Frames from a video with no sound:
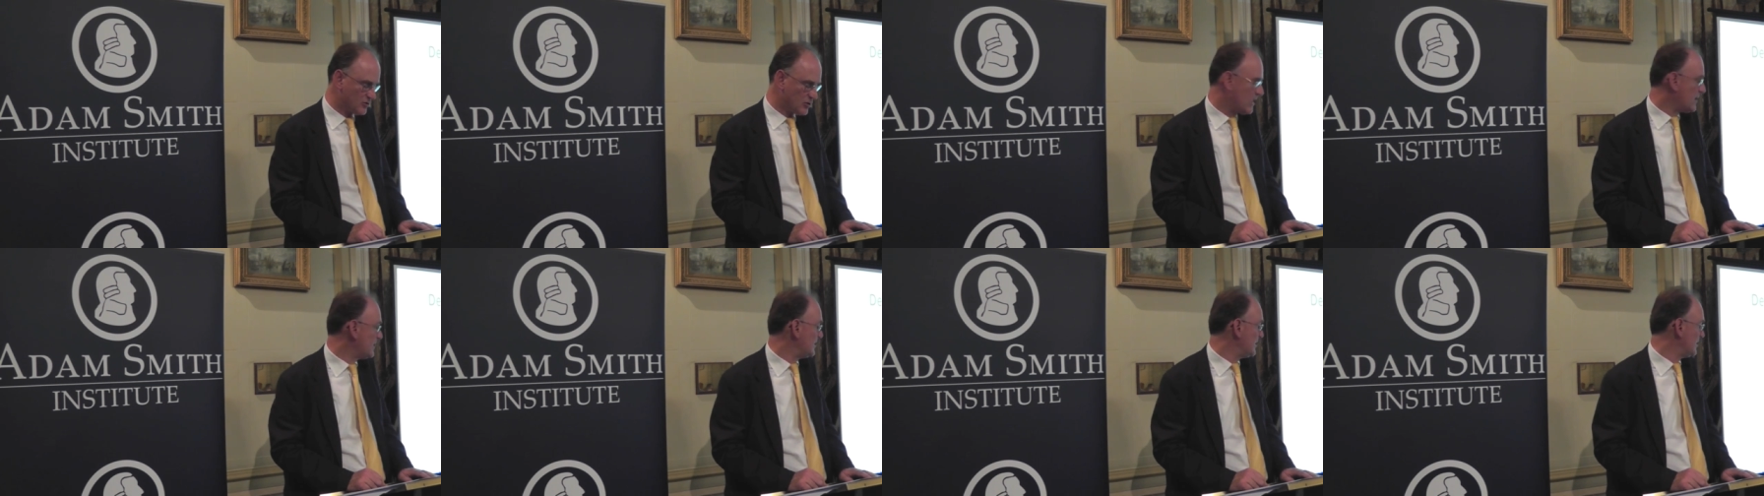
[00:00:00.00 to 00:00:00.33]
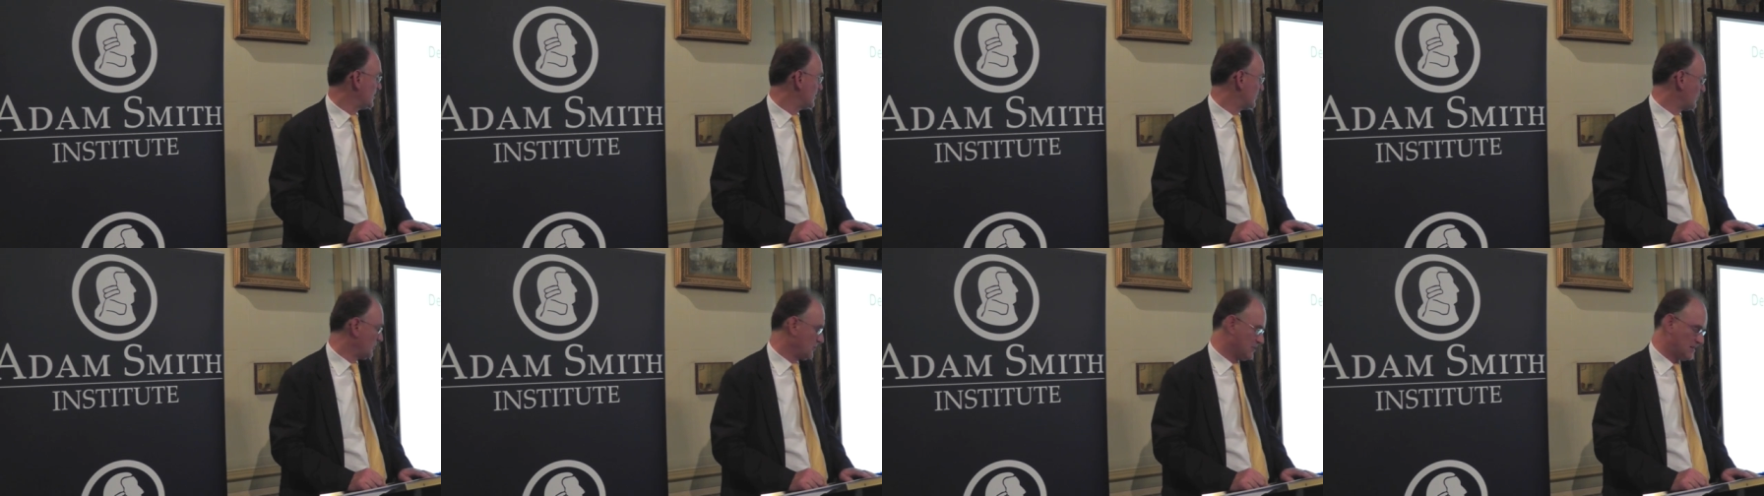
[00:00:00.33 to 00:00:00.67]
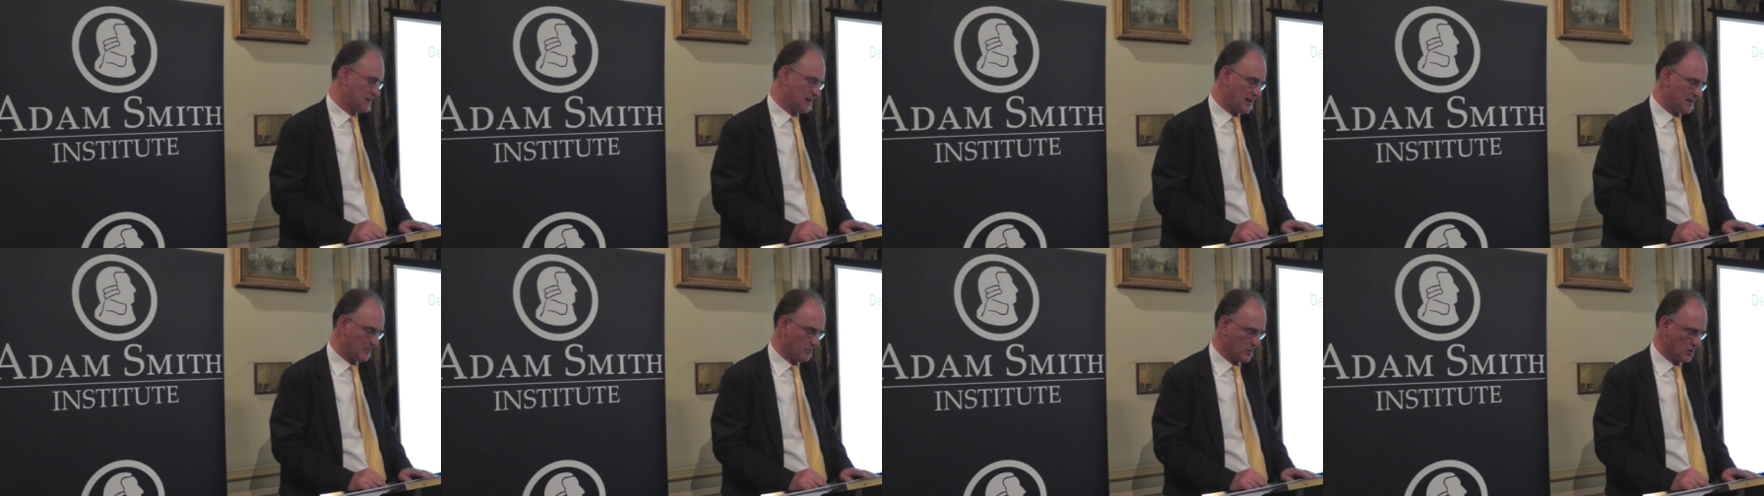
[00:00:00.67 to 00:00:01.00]
trading
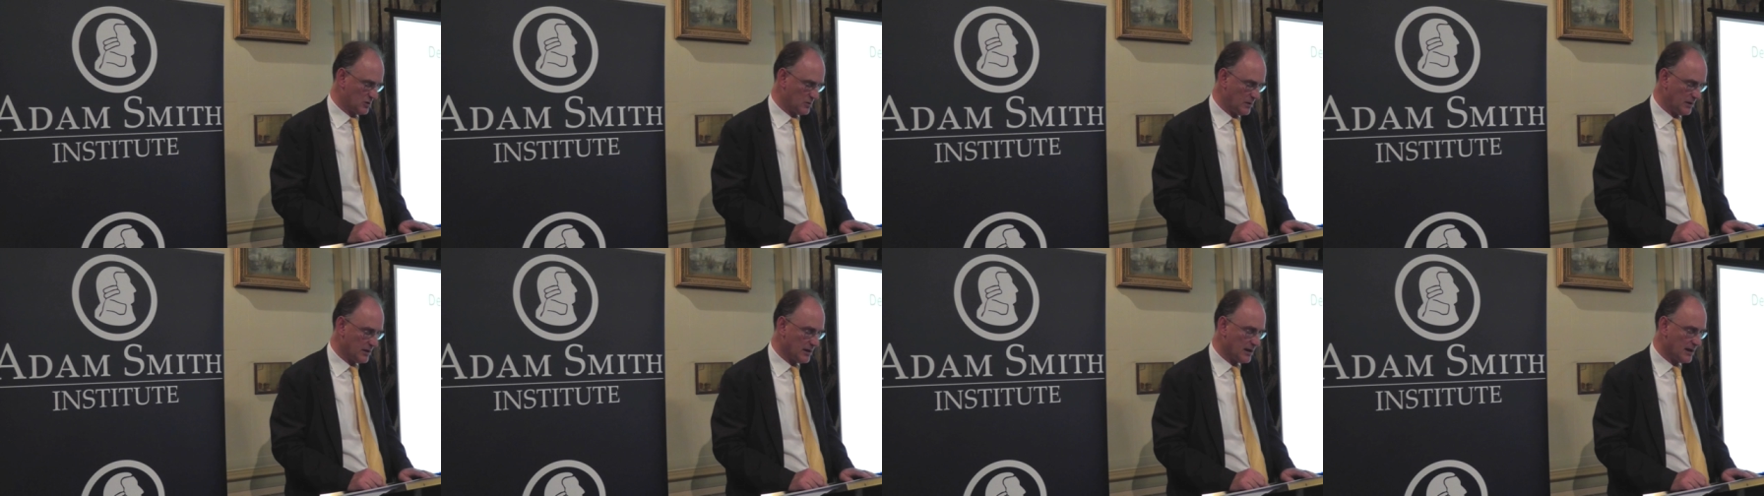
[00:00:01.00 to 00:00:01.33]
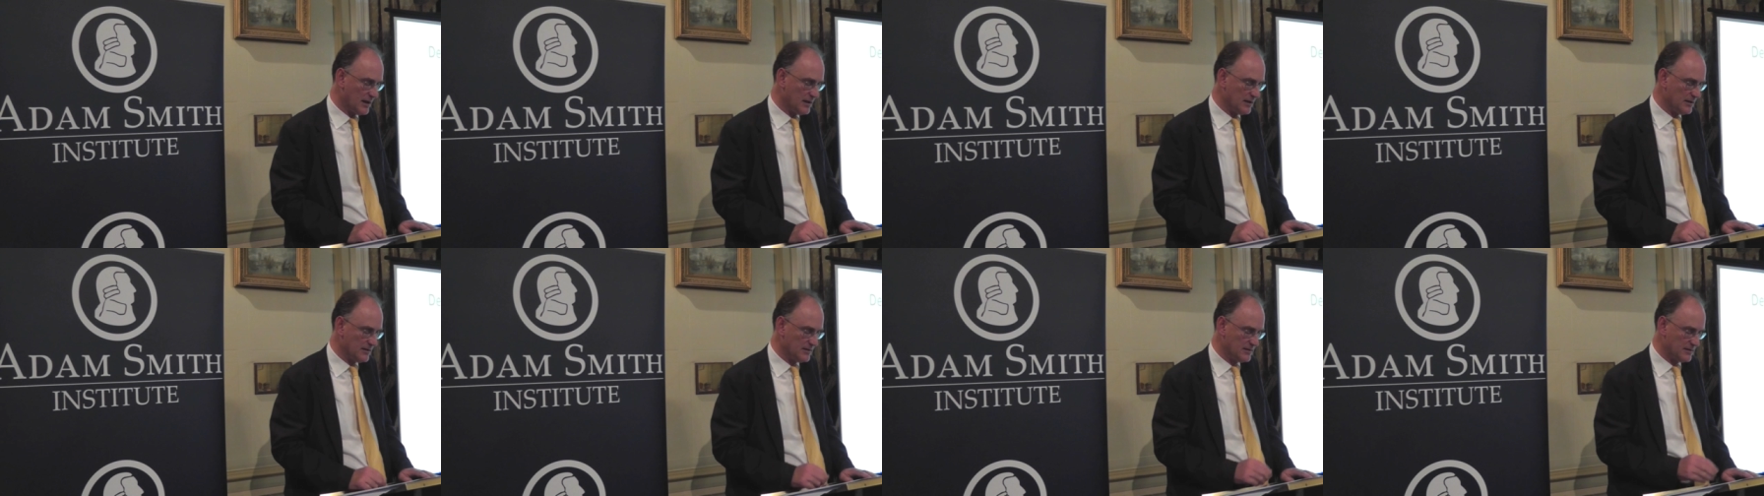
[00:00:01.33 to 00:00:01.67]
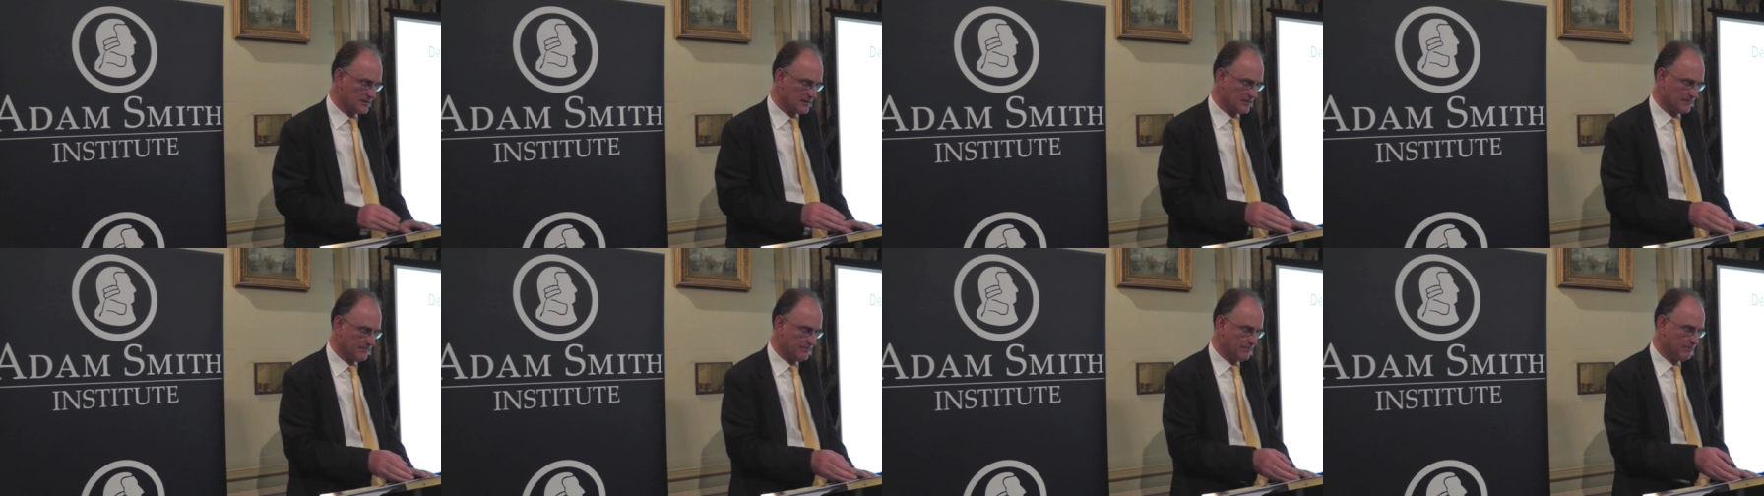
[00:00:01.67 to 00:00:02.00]
contact between
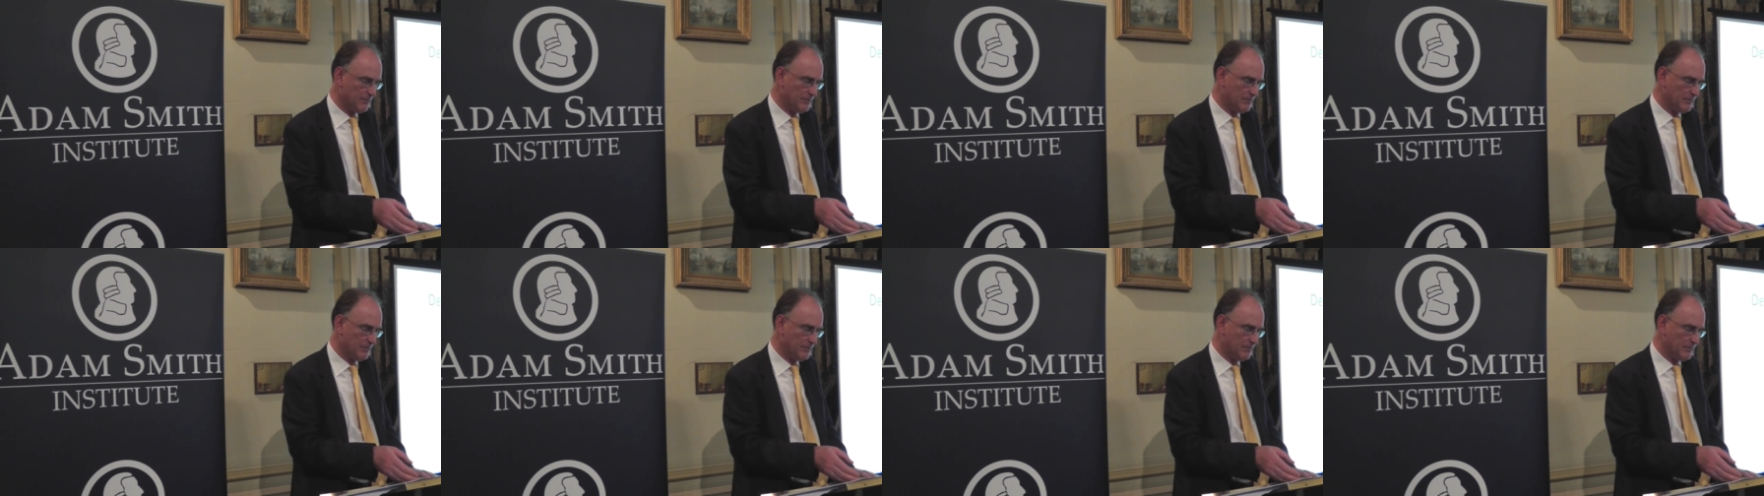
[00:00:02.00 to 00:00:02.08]
islands.